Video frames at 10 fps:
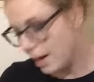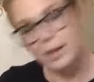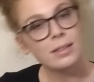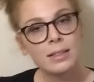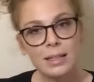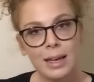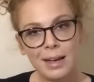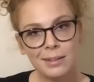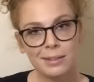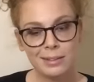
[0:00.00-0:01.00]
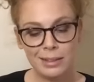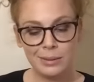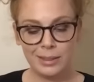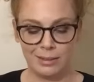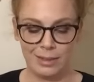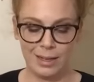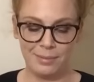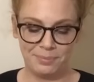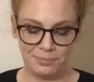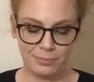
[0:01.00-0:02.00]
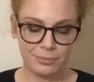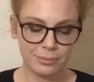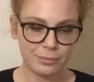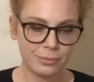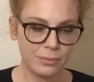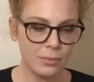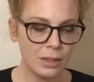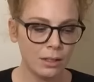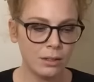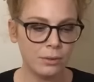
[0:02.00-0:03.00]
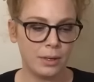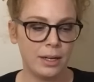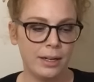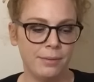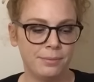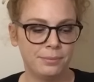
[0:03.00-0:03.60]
and see how they're doing, yeah? All right.